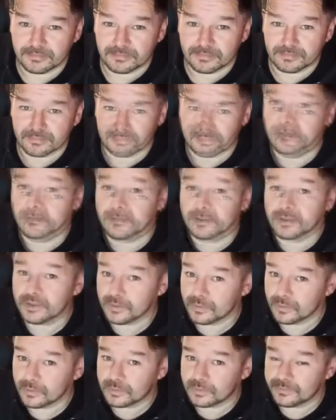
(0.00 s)
Fact number
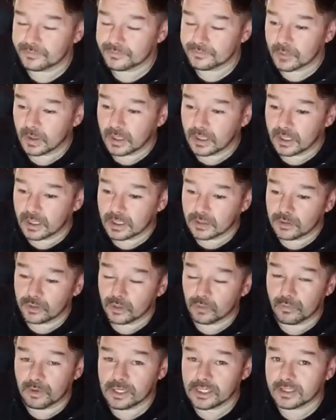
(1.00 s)
two
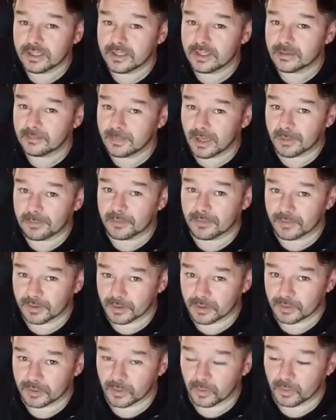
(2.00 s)
originally the map of
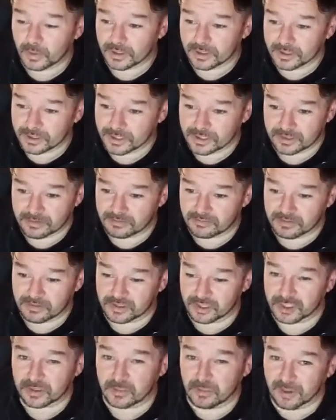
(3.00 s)
Eiru was
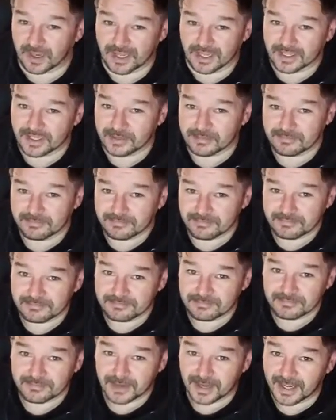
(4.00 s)
just blank.
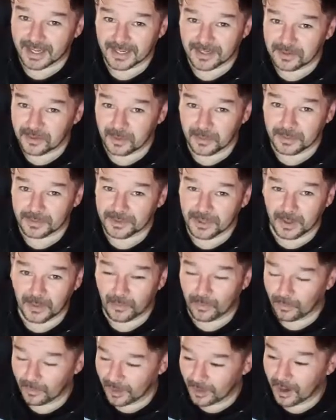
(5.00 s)
I had no idea
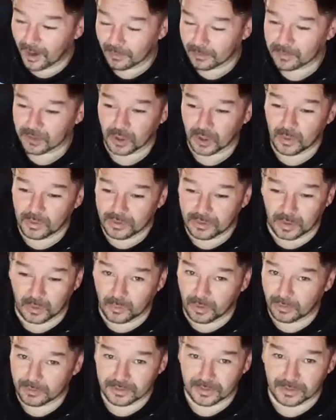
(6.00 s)
where I was going with it or what
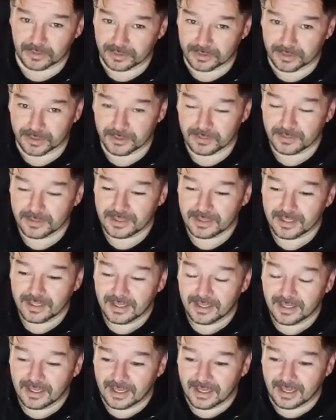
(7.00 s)
I was going to do,
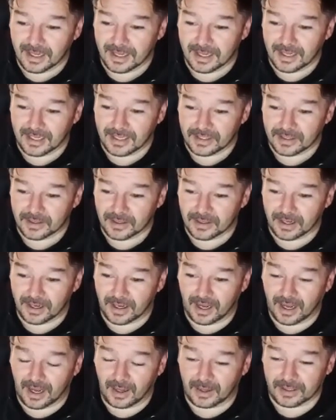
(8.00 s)
and
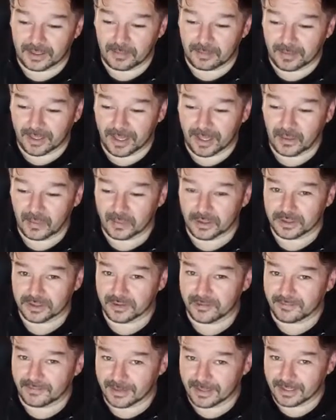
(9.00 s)
uh, the plan was to
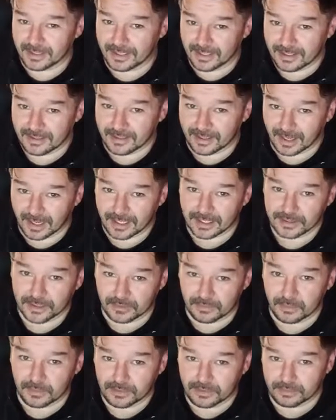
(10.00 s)
fill it in as I
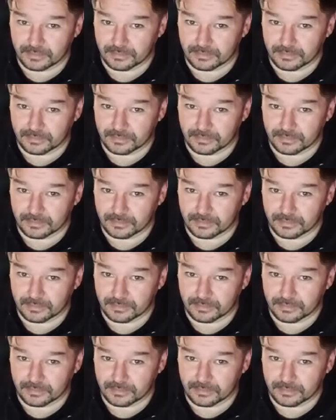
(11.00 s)
wrote,